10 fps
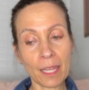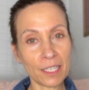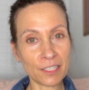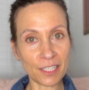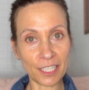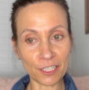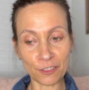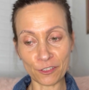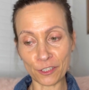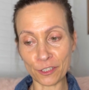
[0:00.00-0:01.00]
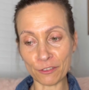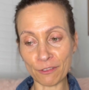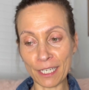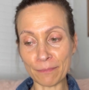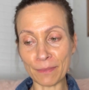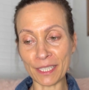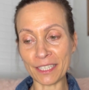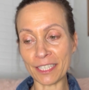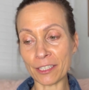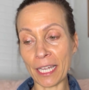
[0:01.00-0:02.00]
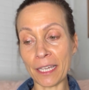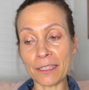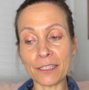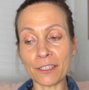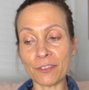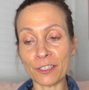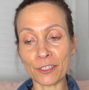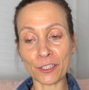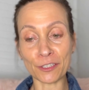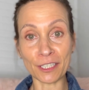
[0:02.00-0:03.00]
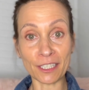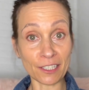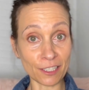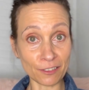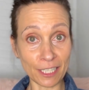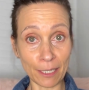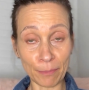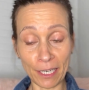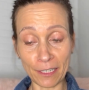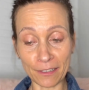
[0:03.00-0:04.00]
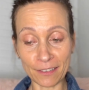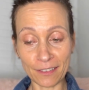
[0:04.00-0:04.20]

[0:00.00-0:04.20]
His ears turn red beneath the ends of his curling, still damp hair.